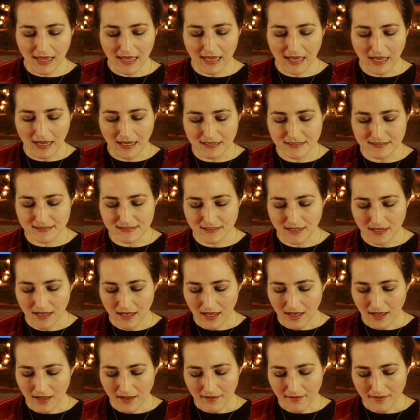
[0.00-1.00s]
And,
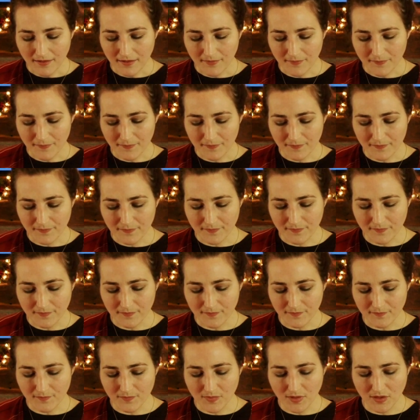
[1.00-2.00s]

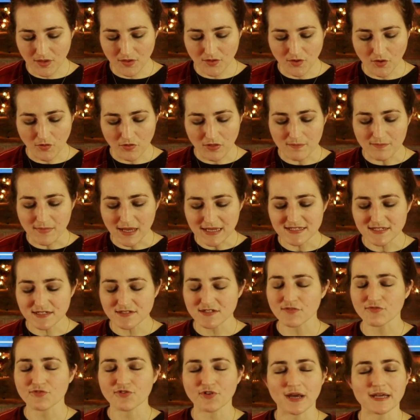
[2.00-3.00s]
the
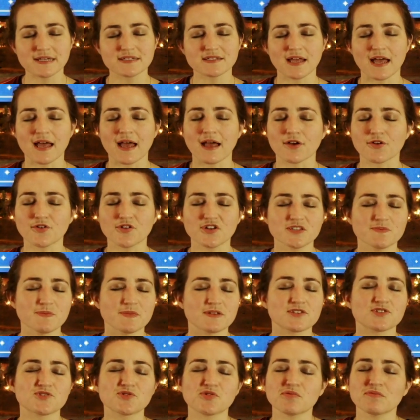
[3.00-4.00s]
message of Christ at
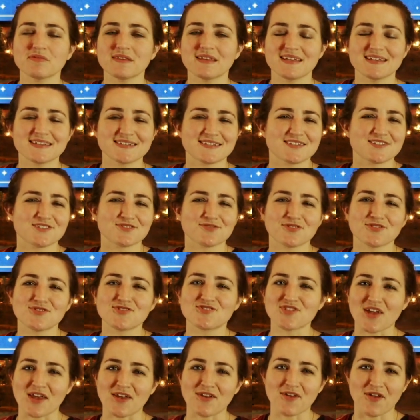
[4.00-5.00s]
Christmas certainly is this
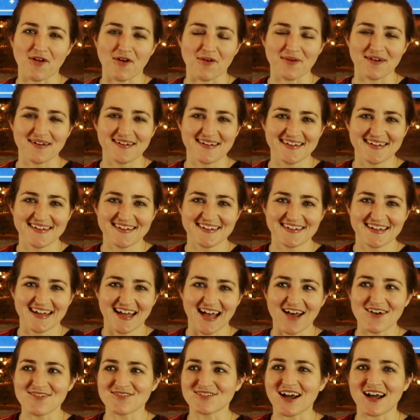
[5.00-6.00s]
crescendo
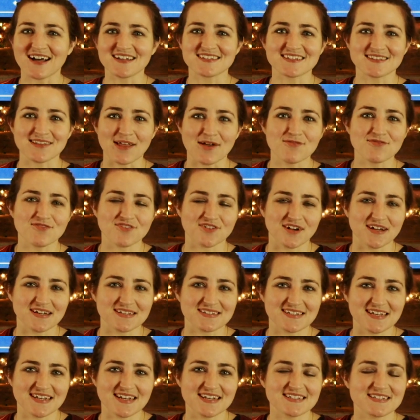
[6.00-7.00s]
of God's love for
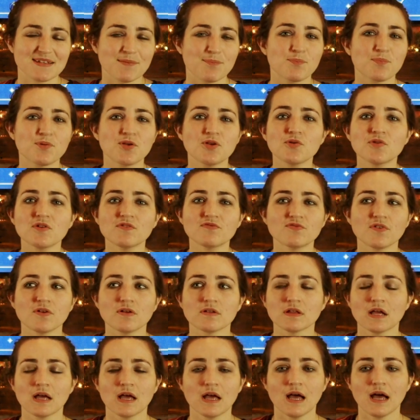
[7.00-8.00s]
us. And it's a
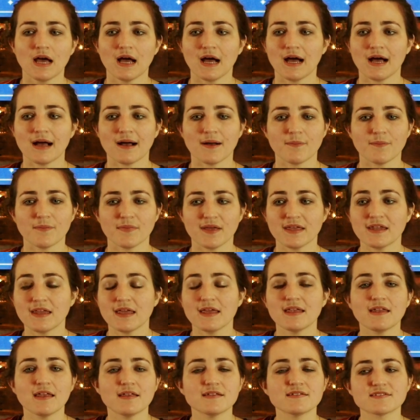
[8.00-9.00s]
beautiful,
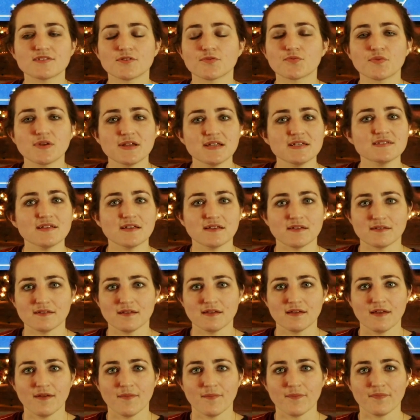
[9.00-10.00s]
it is the
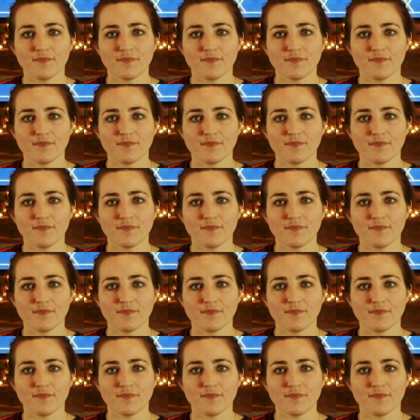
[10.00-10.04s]
reason